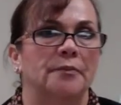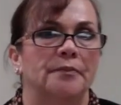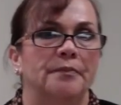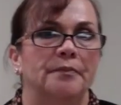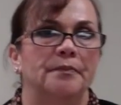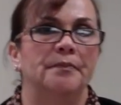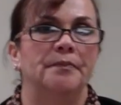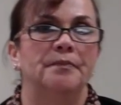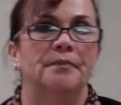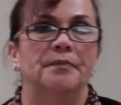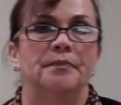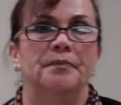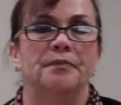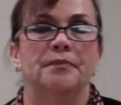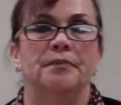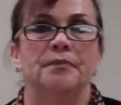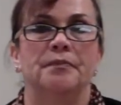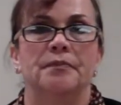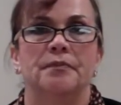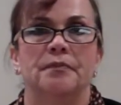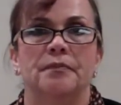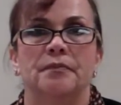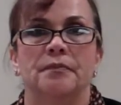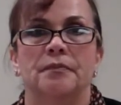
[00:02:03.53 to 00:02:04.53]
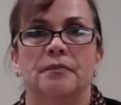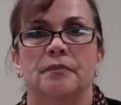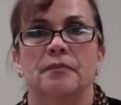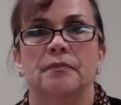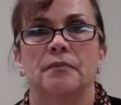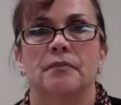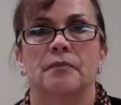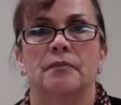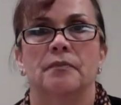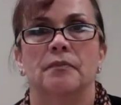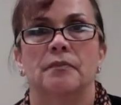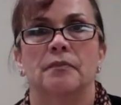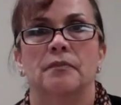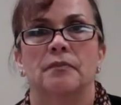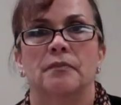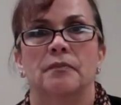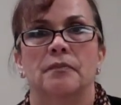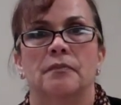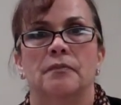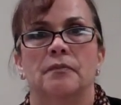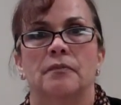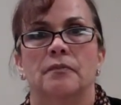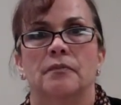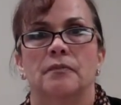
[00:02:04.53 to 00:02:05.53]
Well, I got the NOD about 30
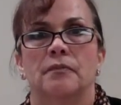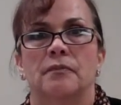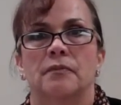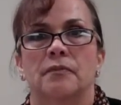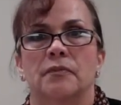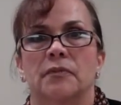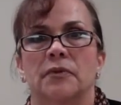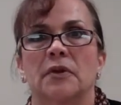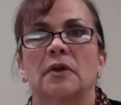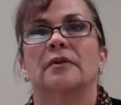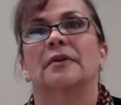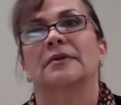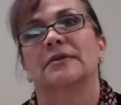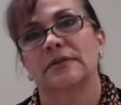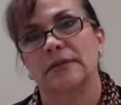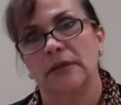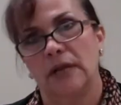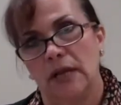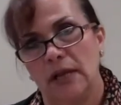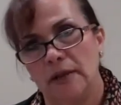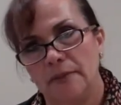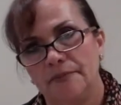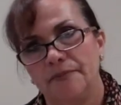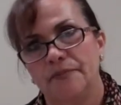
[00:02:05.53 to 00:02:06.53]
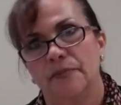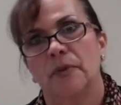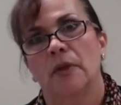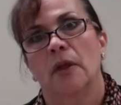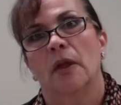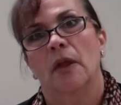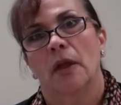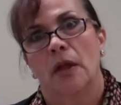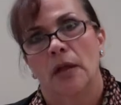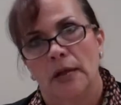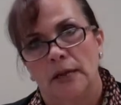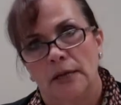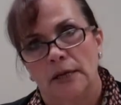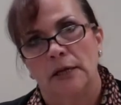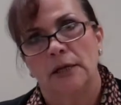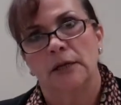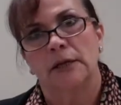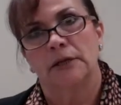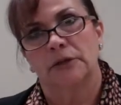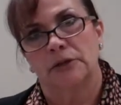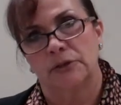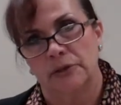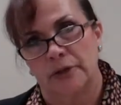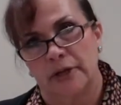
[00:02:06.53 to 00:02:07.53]
days ago, as you can see, I'm sure.
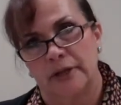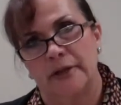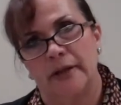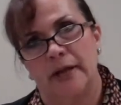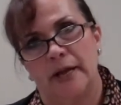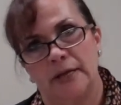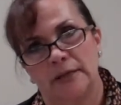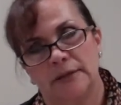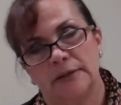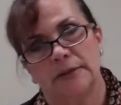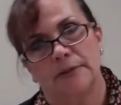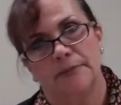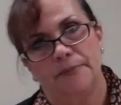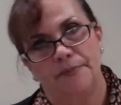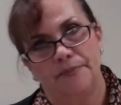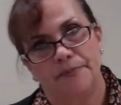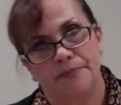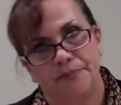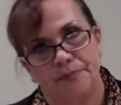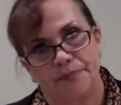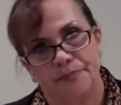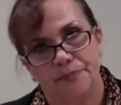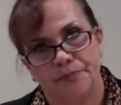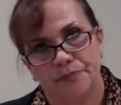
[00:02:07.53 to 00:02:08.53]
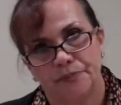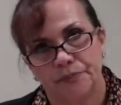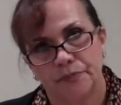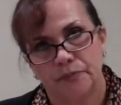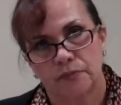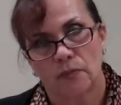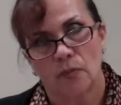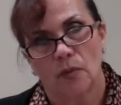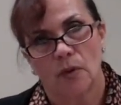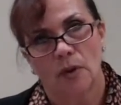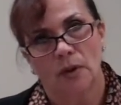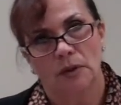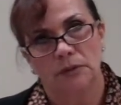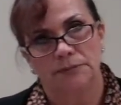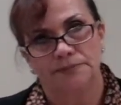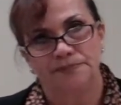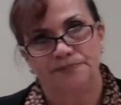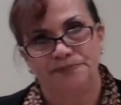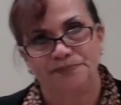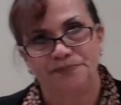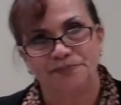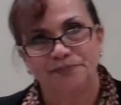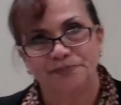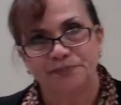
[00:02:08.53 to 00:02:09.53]
And I started the loan mod only 30
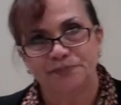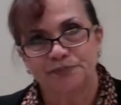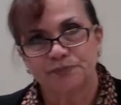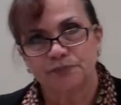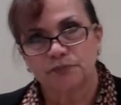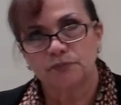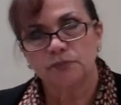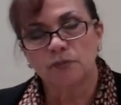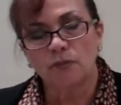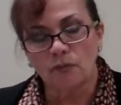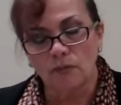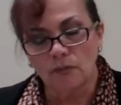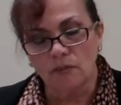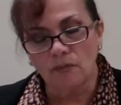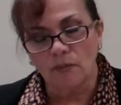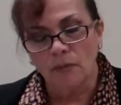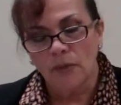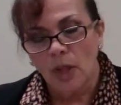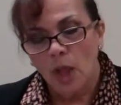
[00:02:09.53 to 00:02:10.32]
days ago, so.